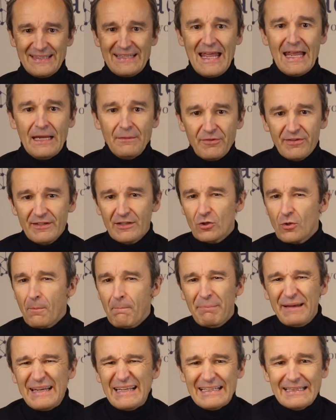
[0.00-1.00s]
names in a
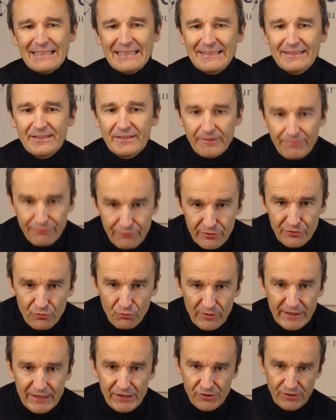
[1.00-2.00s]
completely different
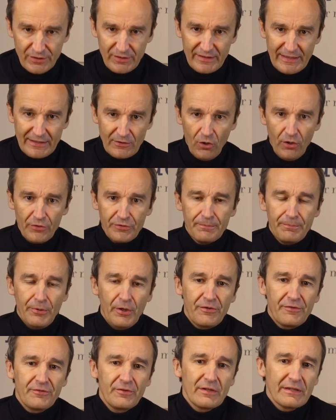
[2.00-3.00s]
region than other
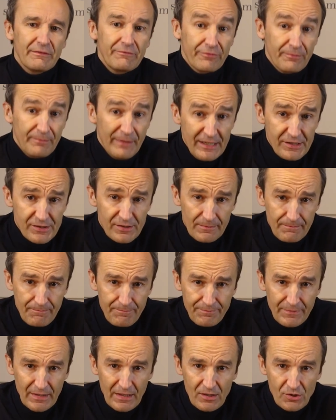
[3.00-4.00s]
personal information.
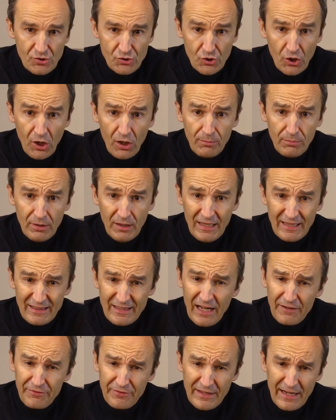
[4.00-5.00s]
Job,
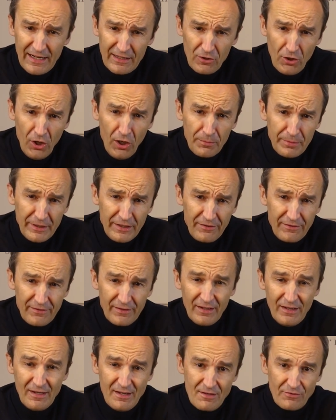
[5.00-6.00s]
lifestyle,
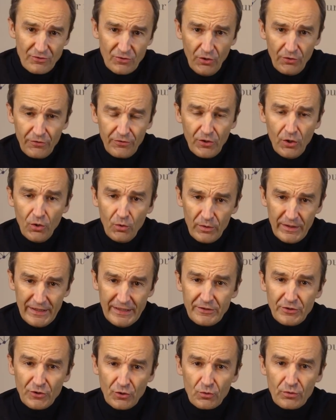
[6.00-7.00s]
hobbies, those go
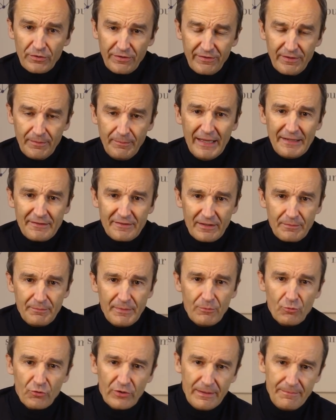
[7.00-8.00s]
in your semantic
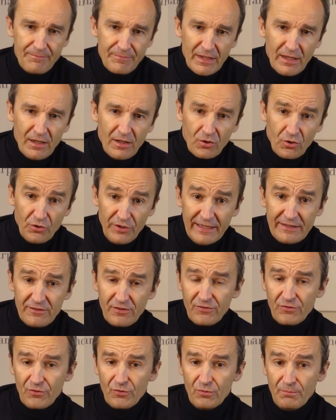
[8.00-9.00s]
memory,
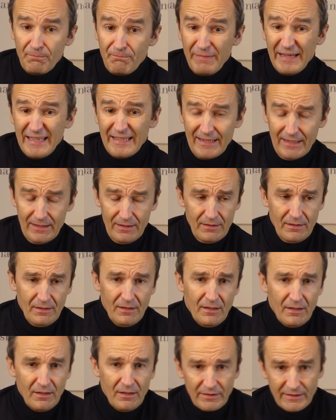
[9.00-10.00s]
connected to meaning.
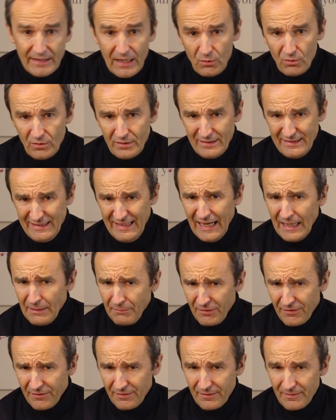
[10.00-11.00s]
Now,
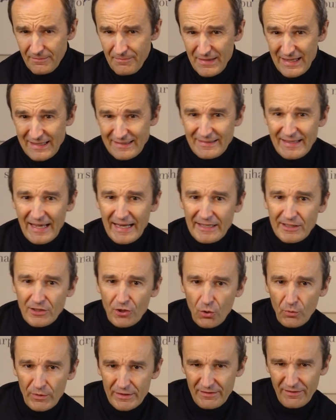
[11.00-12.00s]
names? They
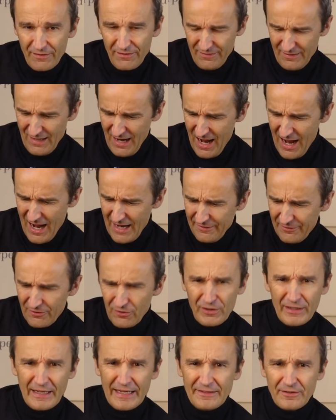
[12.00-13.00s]
go in this
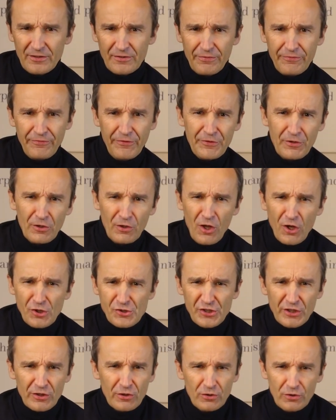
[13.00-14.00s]
isolated
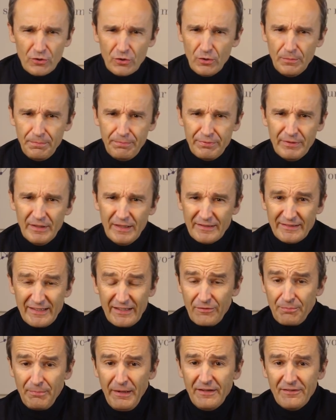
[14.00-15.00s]
phonological loop
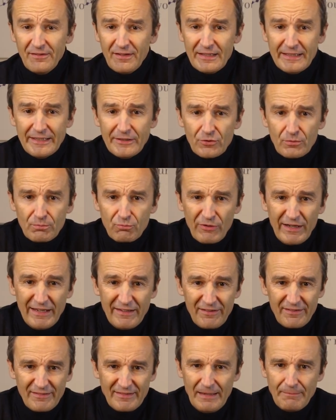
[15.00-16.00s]
that's basically your
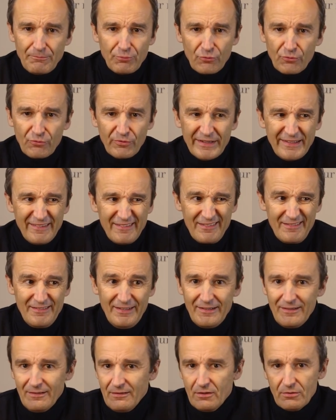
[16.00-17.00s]
brain's temporary
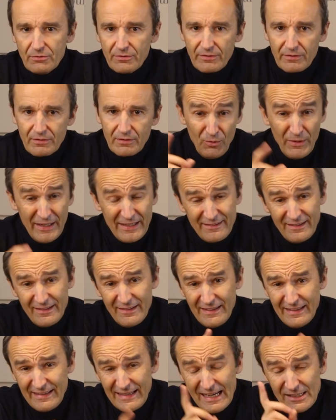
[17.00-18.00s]
sticky note. But wait,
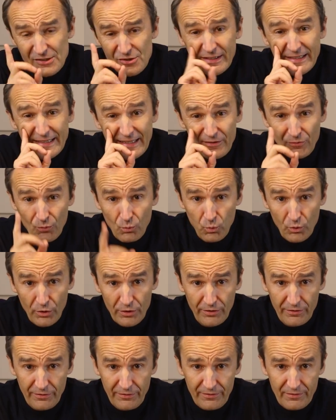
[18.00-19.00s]
it actually gets
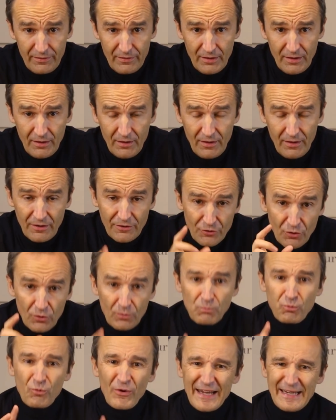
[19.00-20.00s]
worse.
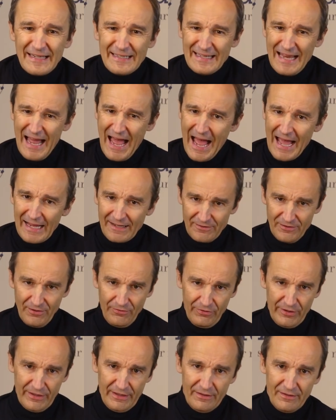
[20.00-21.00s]
Your brain
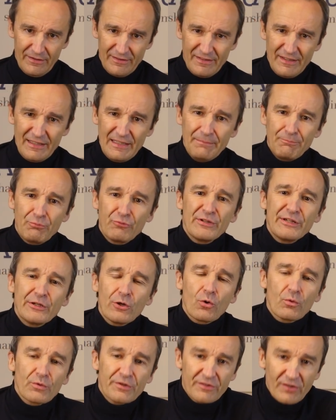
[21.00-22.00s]
actively
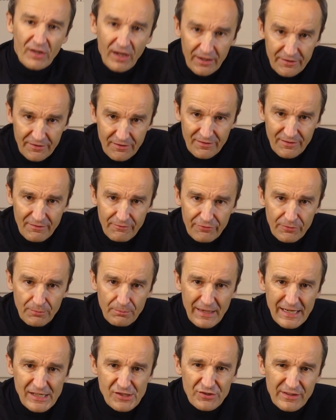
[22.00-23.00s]
deprioritizes
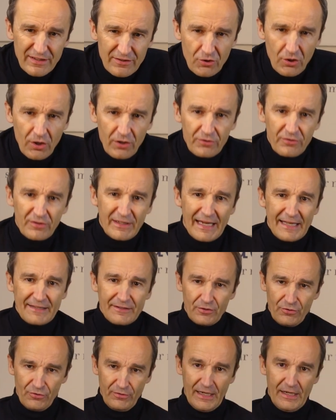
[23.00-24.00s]
information it can't
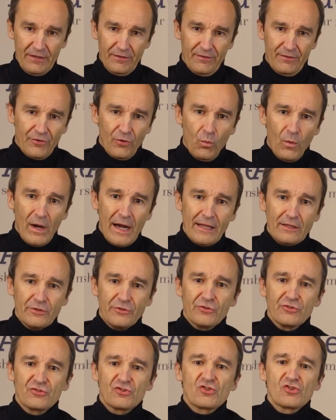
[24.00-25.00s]
categorize. So while
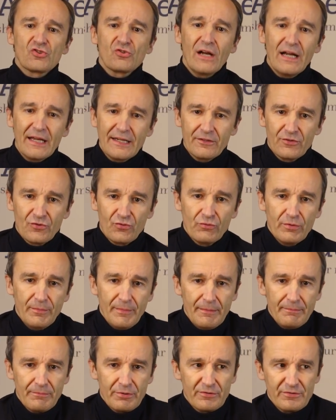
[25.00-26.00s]
you're trying to
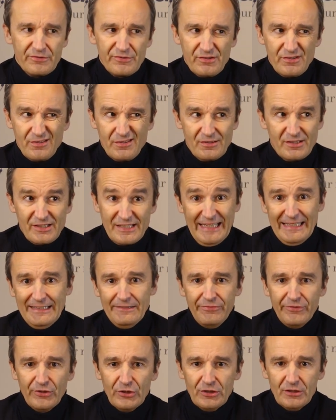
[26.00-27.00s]
remember
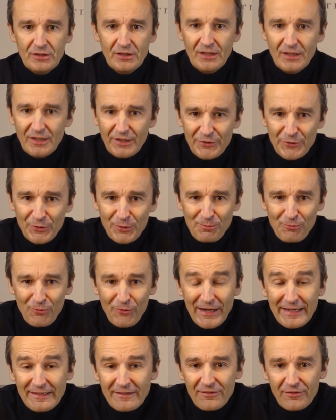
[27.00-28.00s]
Jennifer, your
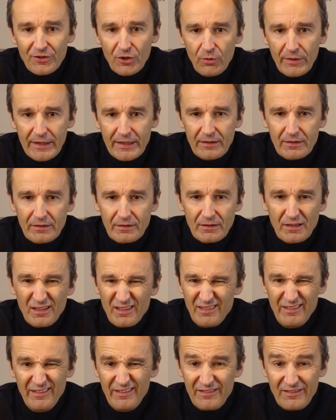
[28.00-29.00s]
brain is going,
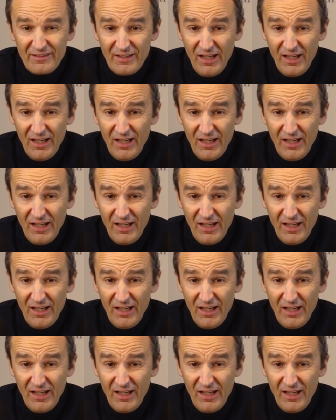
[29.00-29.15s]
"This